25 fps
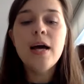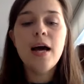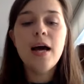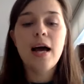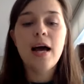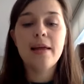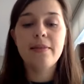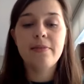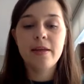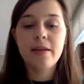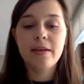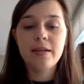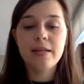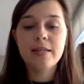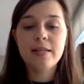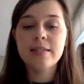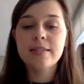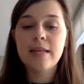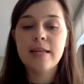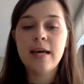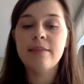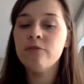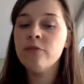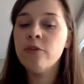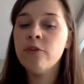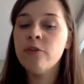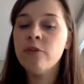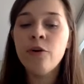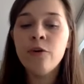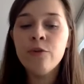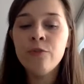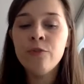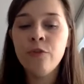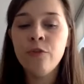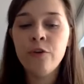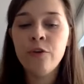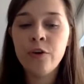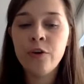And then he said, no,
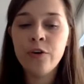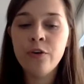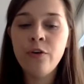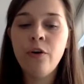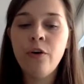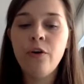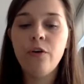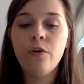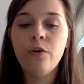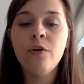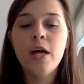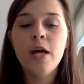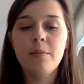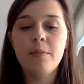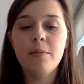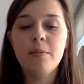not at all,